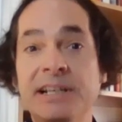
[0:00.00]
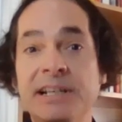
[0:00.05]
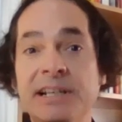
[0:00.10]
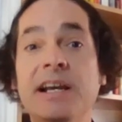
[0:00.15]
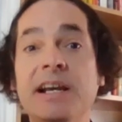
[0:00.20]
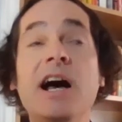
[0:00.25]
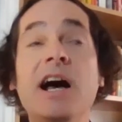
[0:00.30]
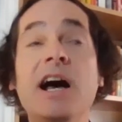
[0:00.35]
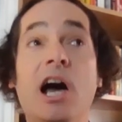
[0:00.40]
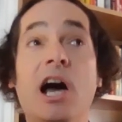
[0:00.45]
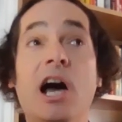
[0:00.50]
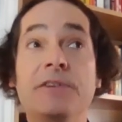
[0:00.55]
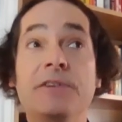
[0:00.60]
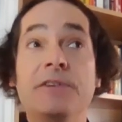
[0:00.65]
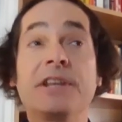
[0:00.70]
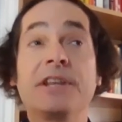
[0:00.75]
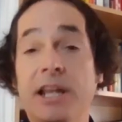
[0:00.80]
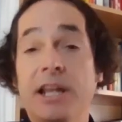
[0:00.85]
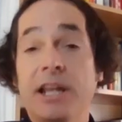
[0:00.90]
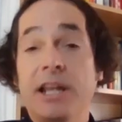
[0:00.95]
over the
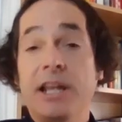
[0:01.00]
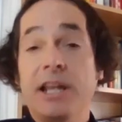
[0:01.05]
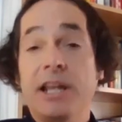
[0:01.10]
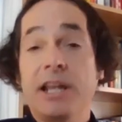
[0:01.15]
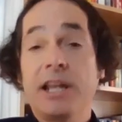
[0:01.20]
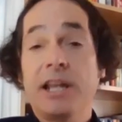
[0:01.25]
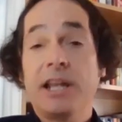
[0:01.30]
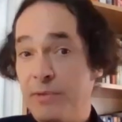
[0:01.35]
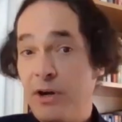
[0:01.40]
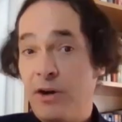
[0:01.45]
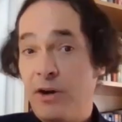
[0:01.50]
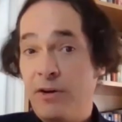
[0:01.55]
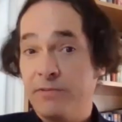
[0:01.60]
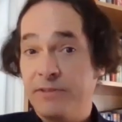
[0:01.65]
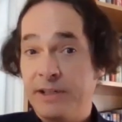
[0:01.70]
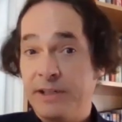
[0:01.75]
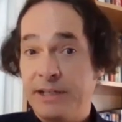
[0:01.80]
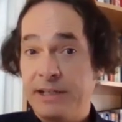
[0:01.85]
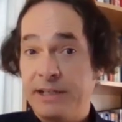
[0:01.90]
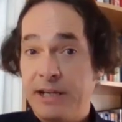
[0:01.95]
lifetime of
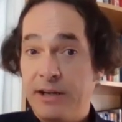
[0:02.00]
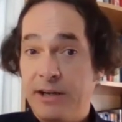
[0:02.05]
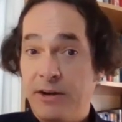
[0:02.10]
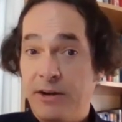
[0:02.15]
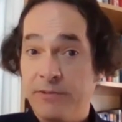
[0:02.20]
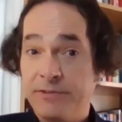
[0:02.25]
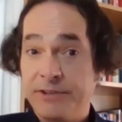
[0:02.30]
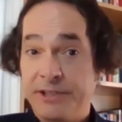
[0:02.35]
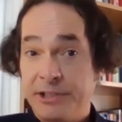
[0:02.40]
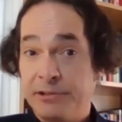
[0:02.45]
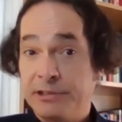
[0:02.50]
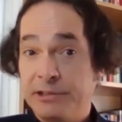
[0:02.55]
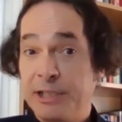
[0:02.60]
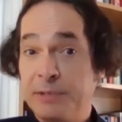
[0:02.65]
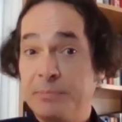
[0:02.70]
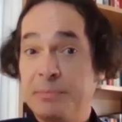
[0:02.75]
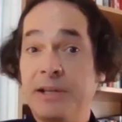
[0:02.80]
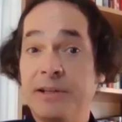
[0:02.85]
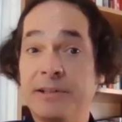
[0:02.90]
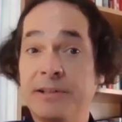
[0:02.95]
a
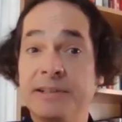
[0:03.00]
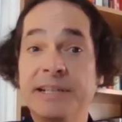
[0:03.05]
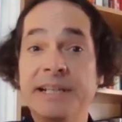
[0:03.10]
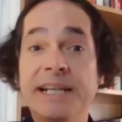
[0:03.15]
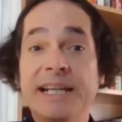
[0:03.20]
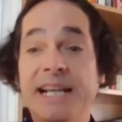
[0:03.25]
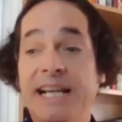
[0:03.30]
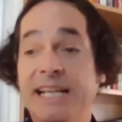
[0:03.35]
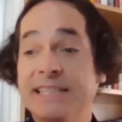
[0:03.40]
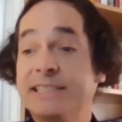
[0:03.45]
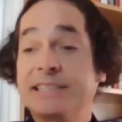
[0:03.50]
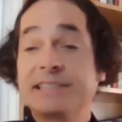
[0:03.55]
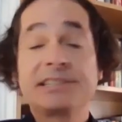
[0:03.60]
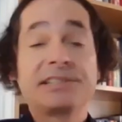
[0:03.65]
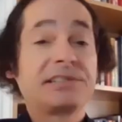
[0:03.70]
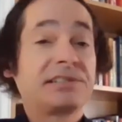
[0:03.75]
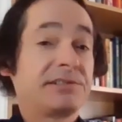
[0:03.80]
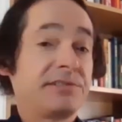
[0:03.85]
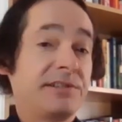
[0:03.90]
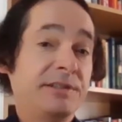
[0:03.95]
nuclear plant, is
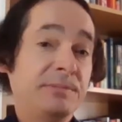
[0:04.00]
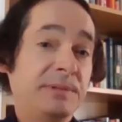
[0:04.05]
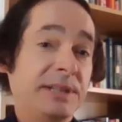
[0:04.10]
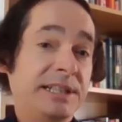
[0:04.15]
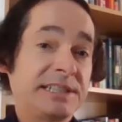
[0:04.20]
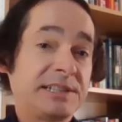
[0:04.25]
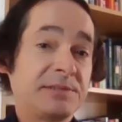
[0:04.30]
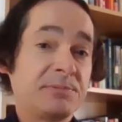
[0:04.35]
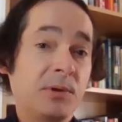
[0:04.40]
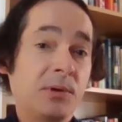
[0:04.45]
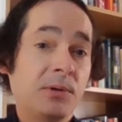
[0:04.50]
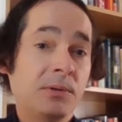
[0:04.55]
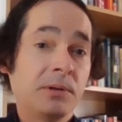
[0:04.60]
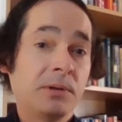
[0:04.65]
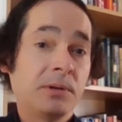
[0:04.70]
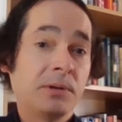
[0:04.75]
extremely small.